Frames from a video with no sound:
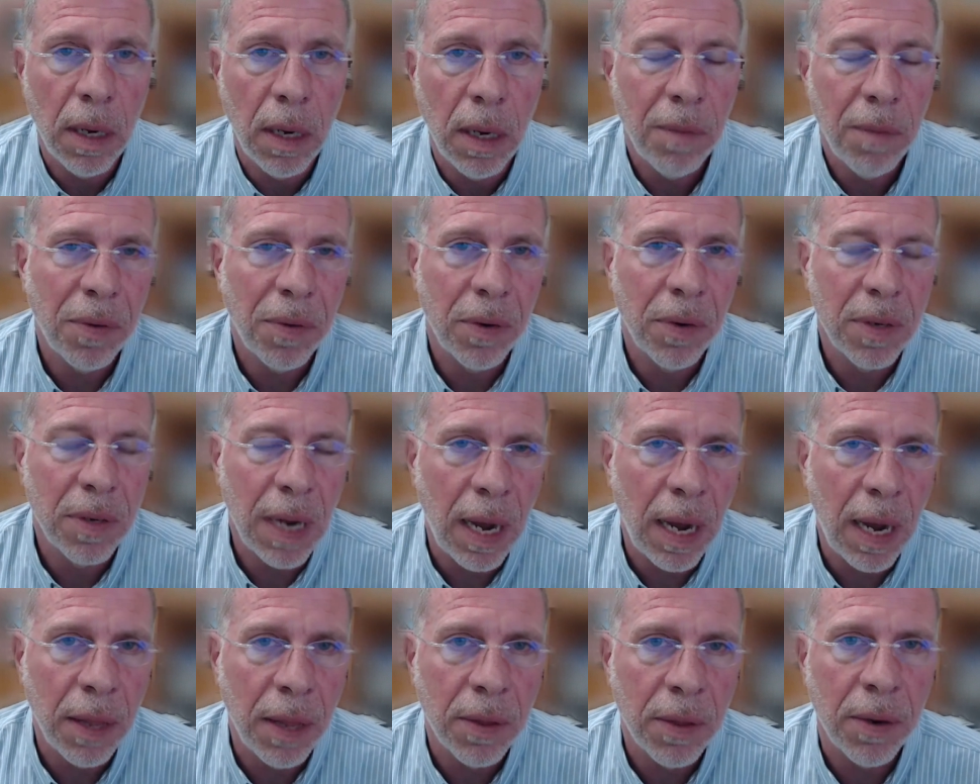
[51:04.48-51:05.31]
there's
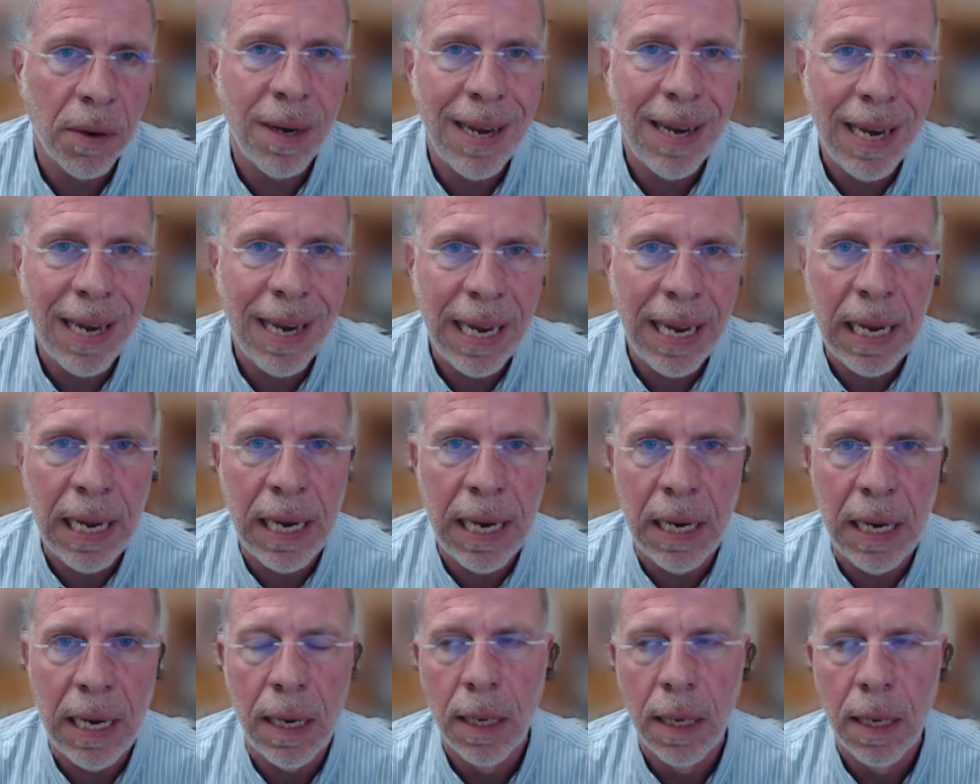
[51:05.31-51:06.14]
other
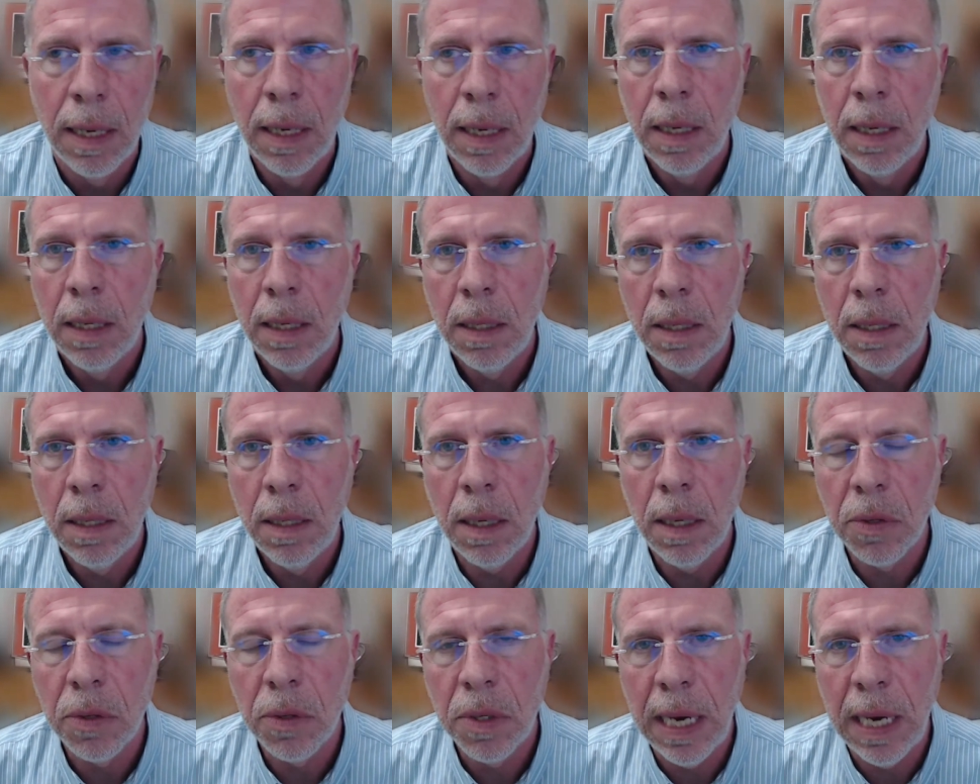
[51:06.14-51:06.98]
need to
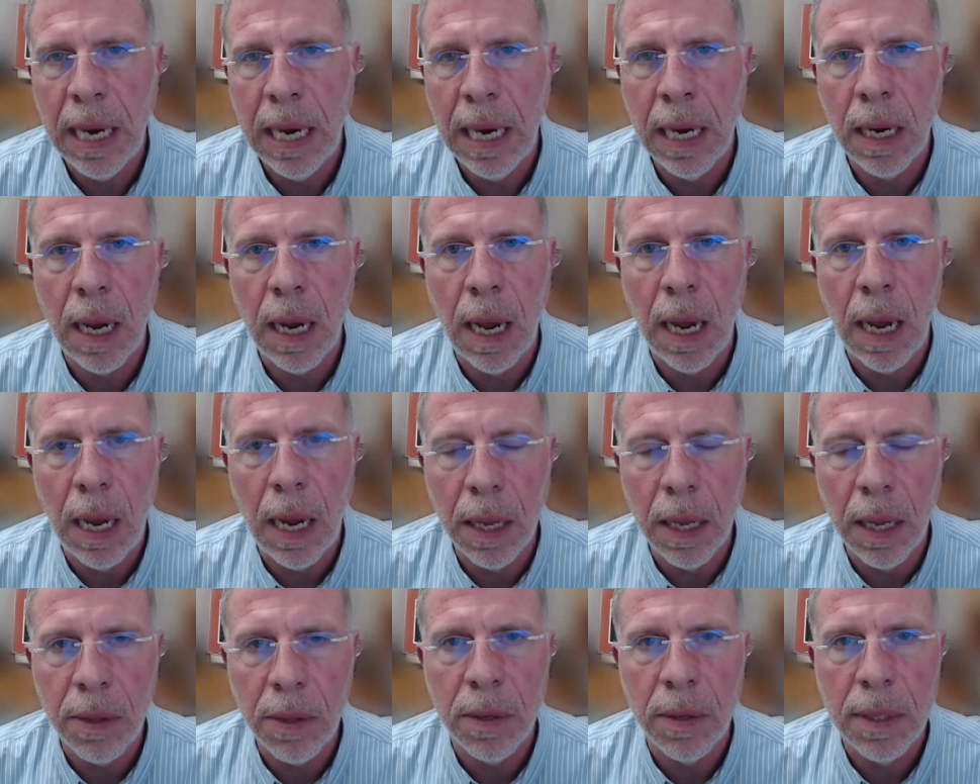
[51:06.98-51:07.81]
understand
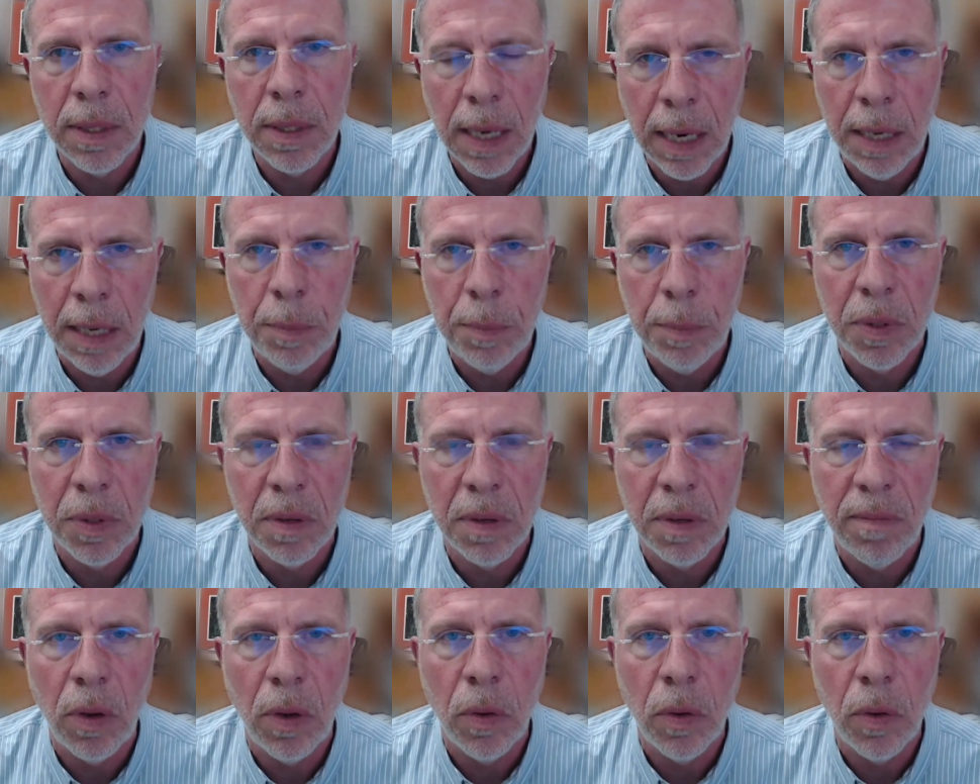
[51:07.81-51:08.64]
other types of
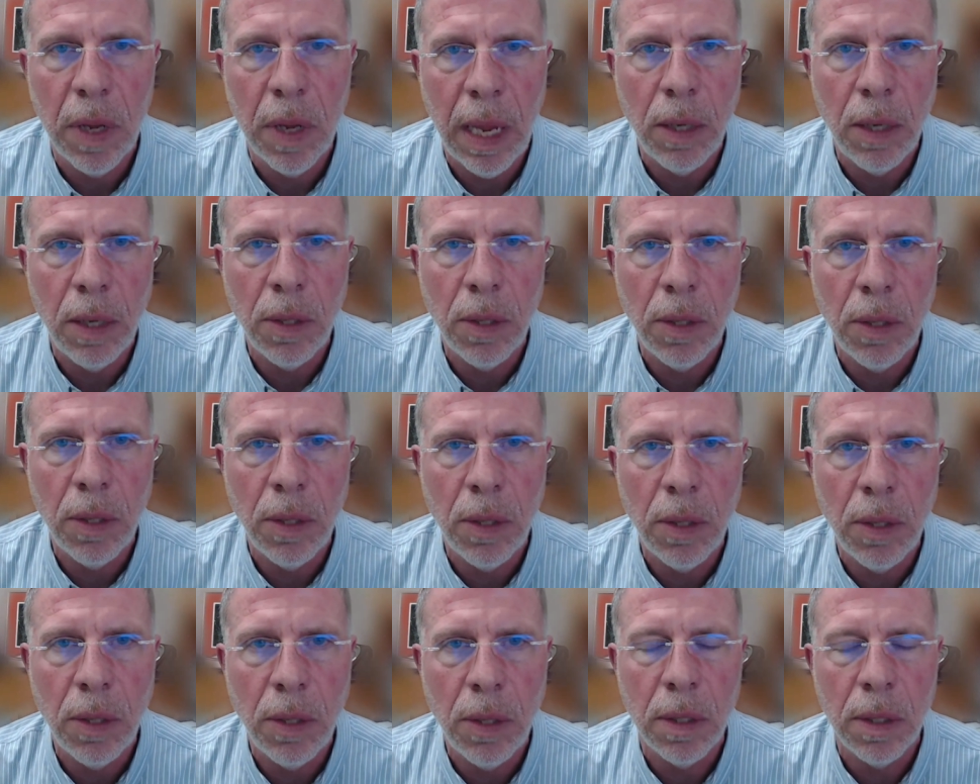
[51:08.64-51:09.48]

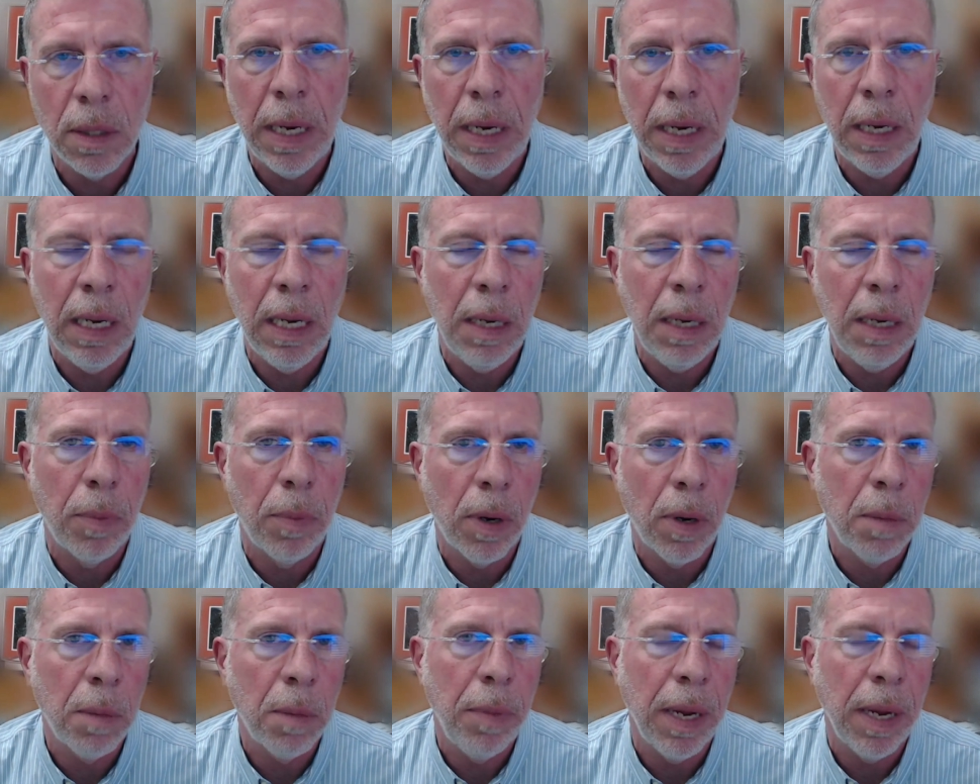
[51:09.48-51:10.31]
locations that may need
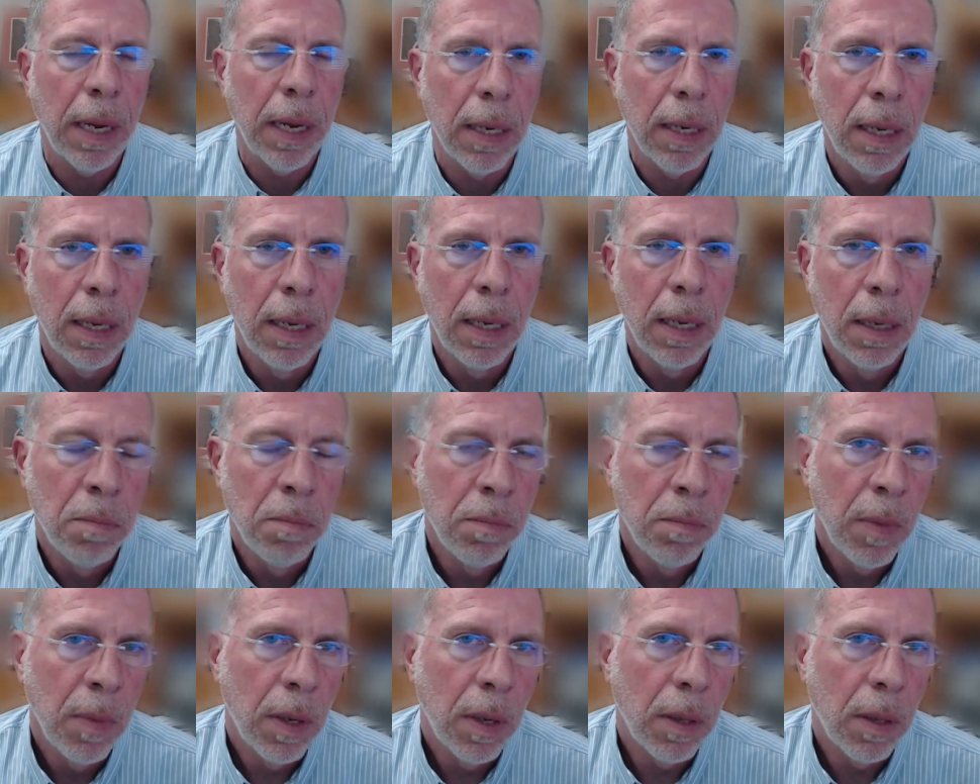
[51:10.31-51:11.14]
broadband,
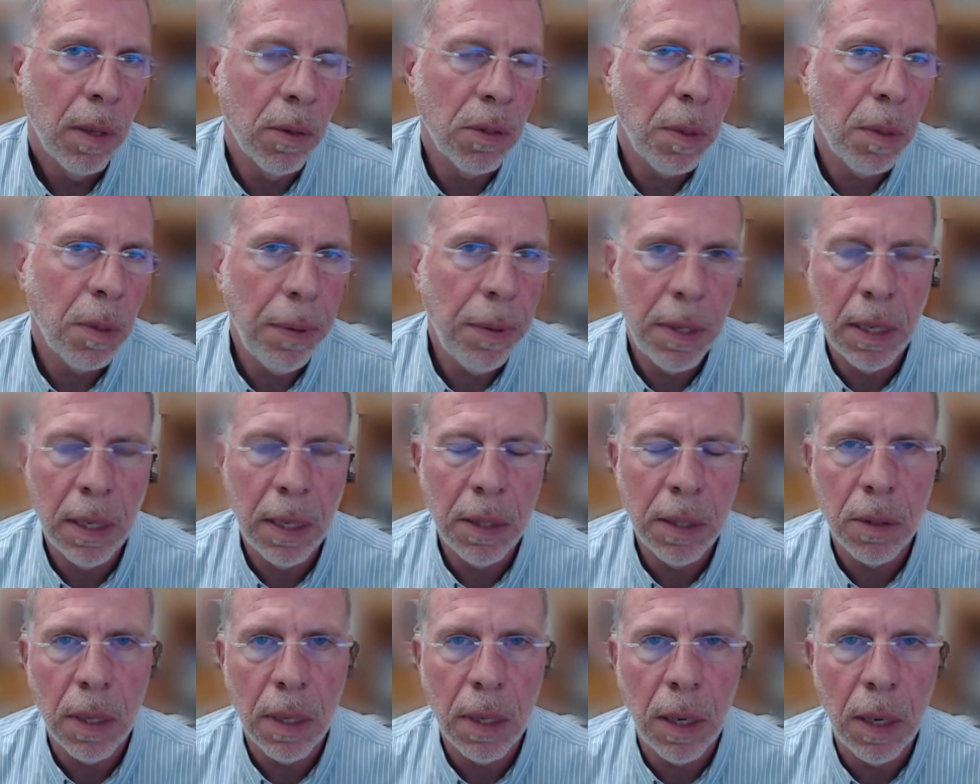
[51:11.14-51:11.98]
there's a
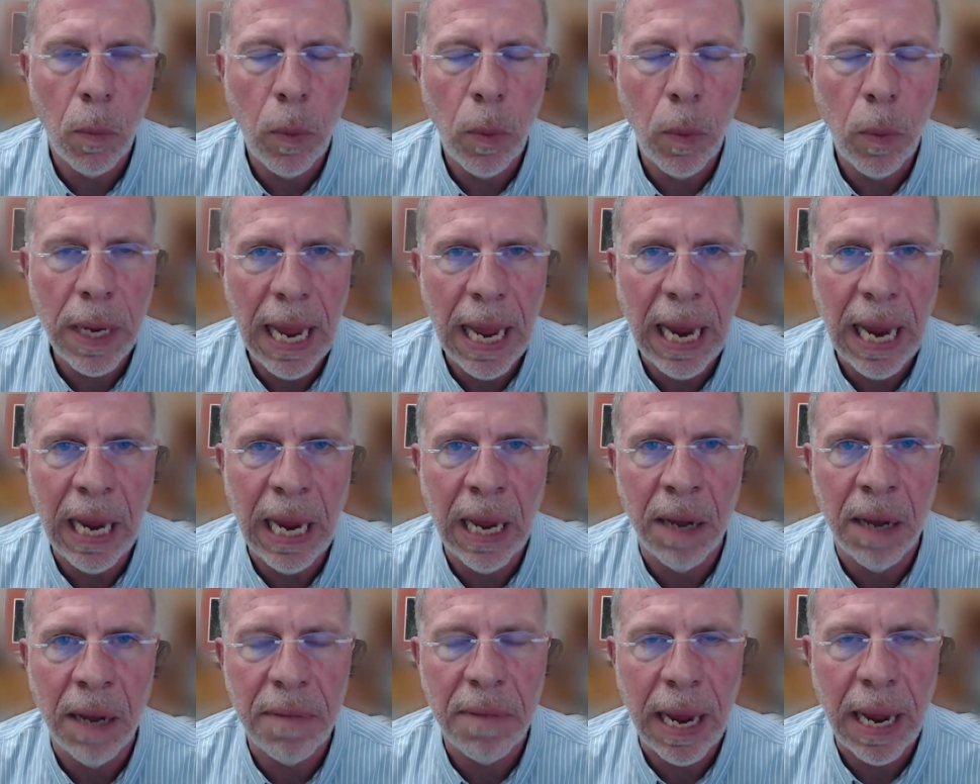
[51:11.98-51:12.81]
potential that we
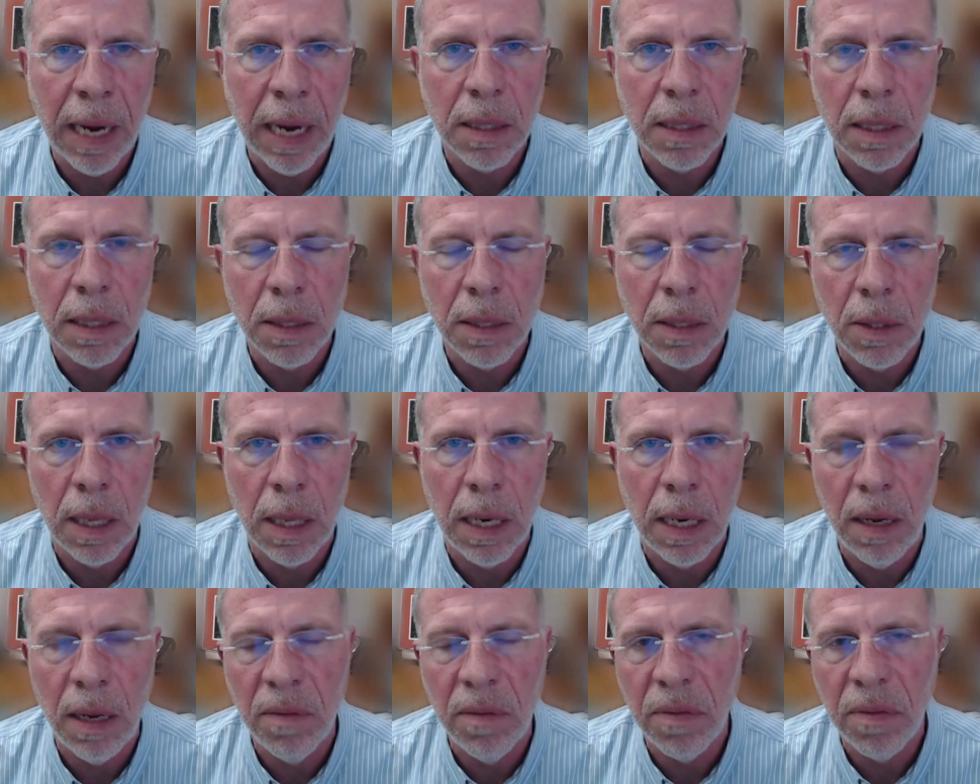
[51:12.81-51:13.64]
have access to that
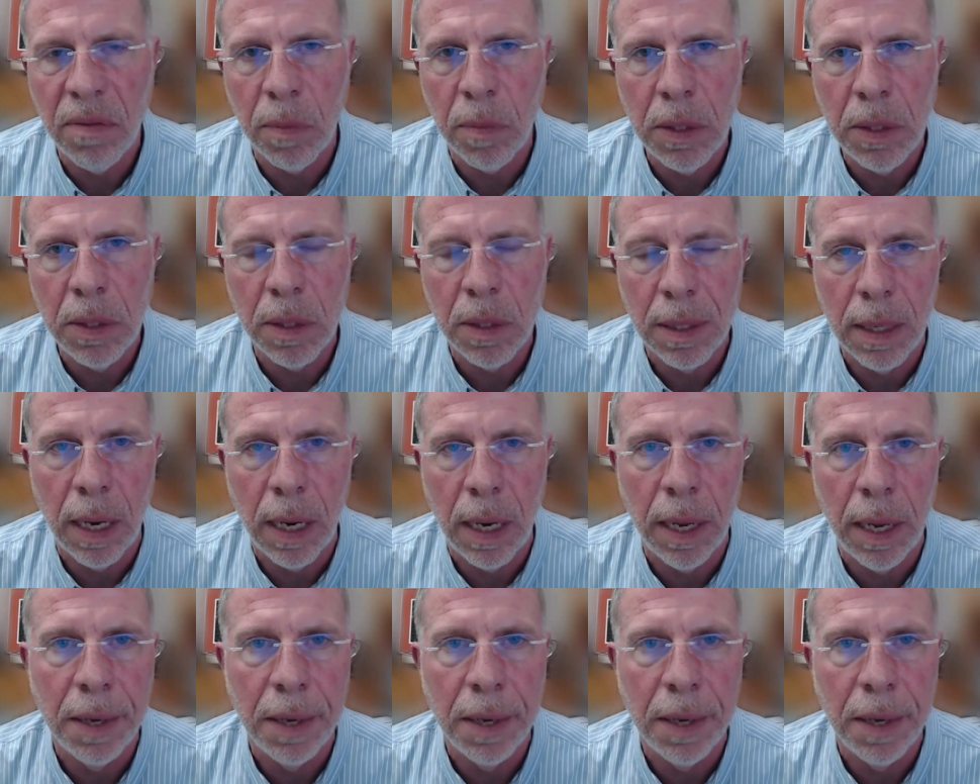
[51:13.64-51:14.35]
information today.